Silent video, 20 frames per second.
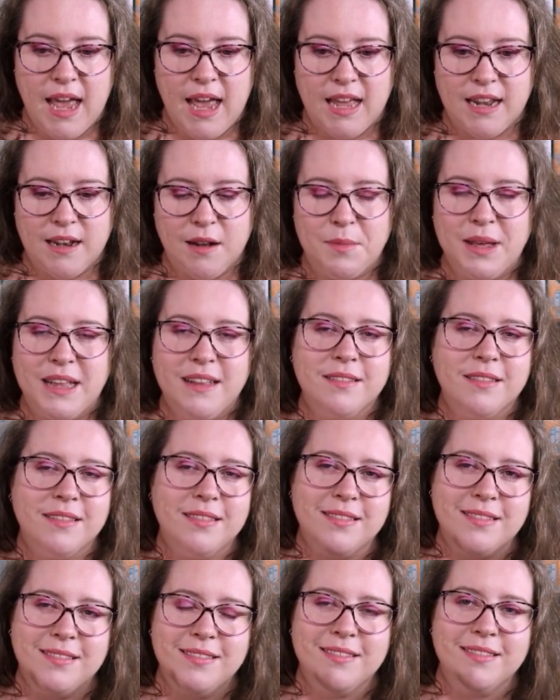I
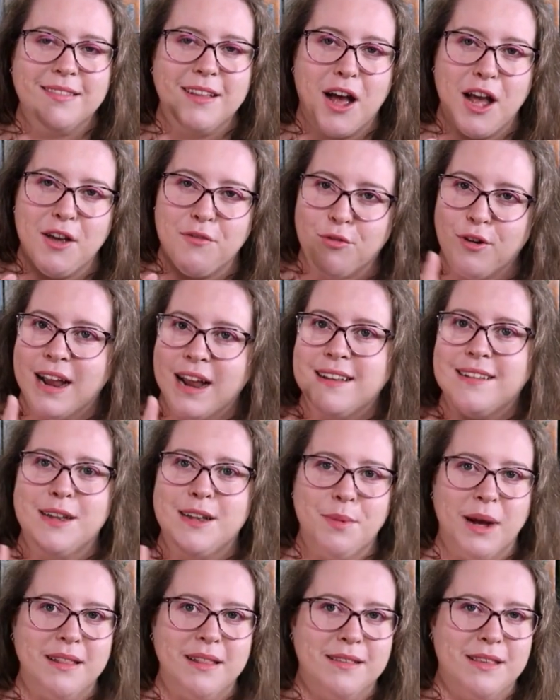mean, I've
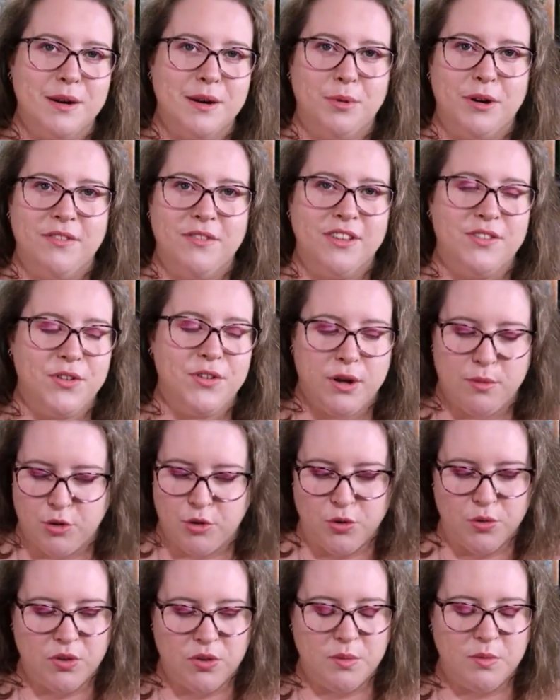ranted about this in a previous video,
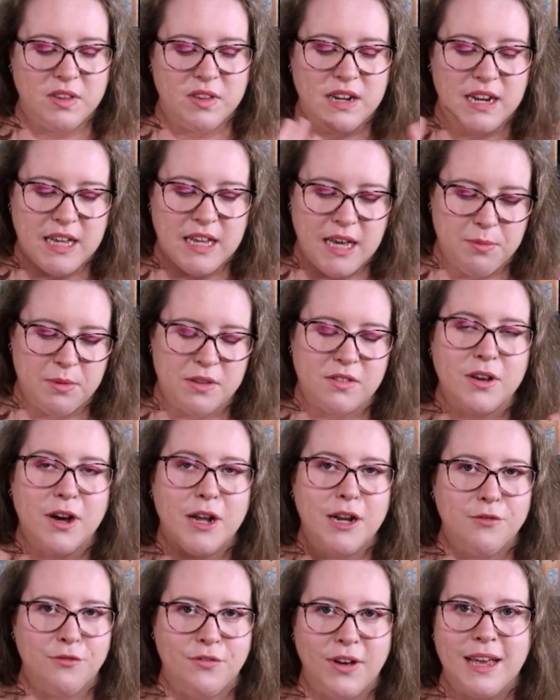I'm sure, so I'm just going to keep this
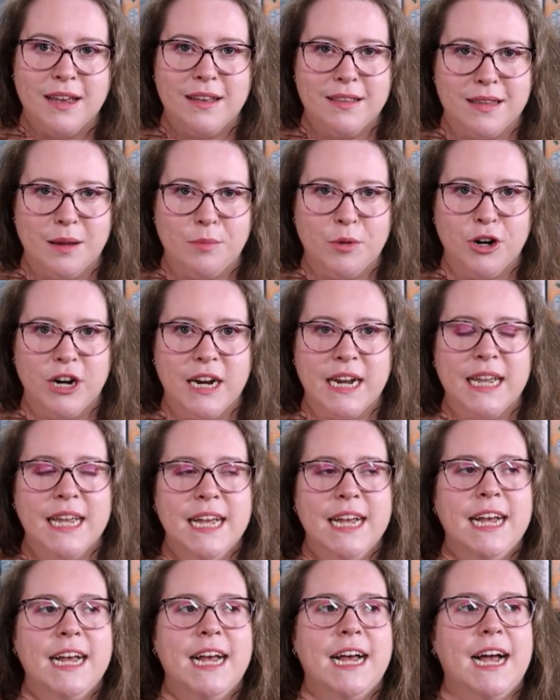kind of vague summary.
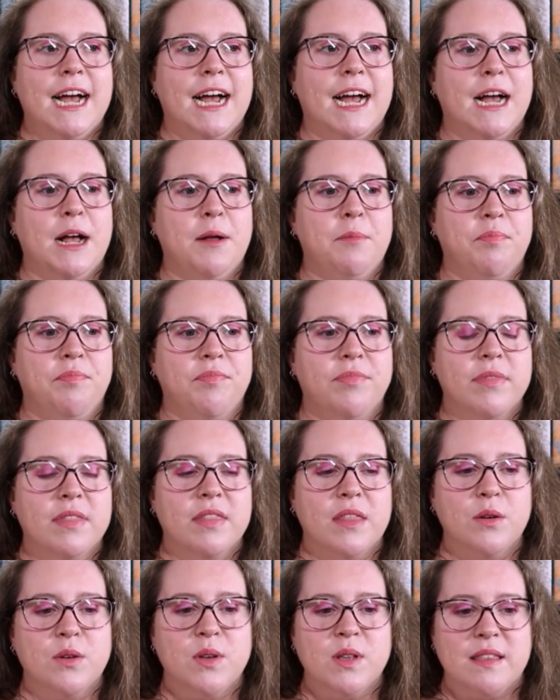
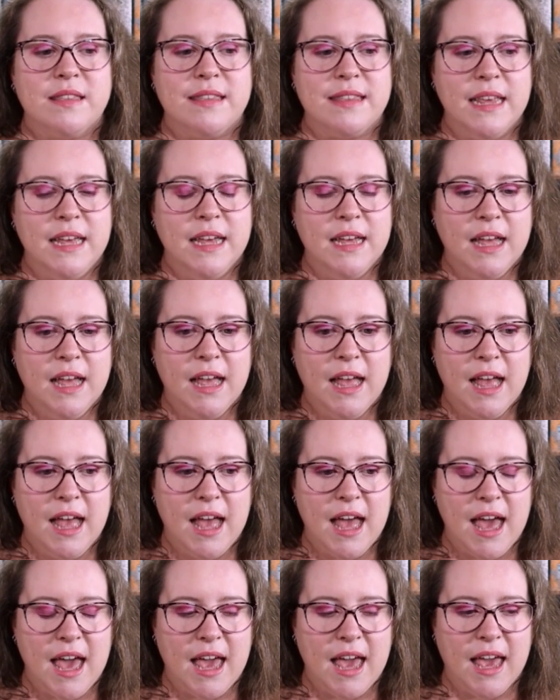There was
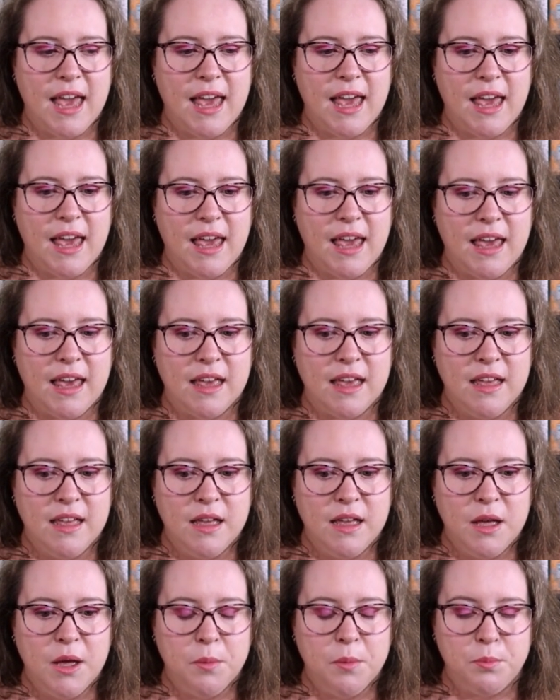a
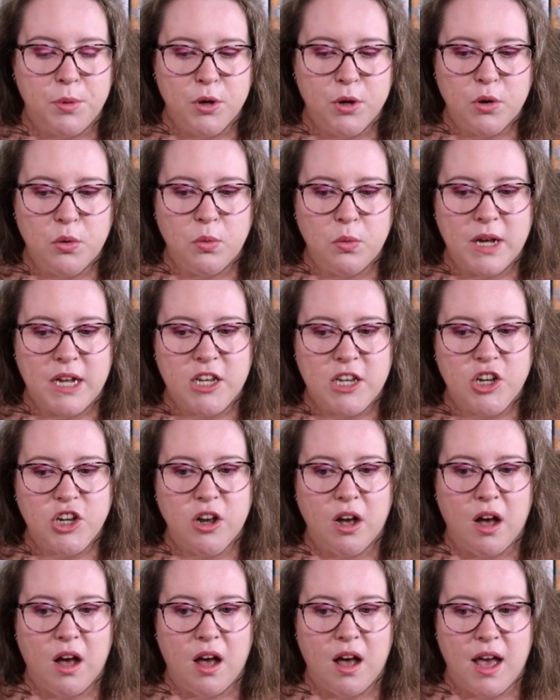book
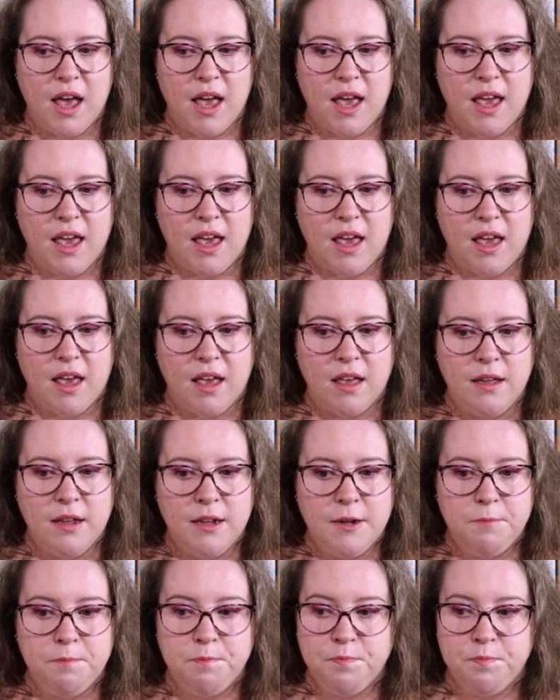which I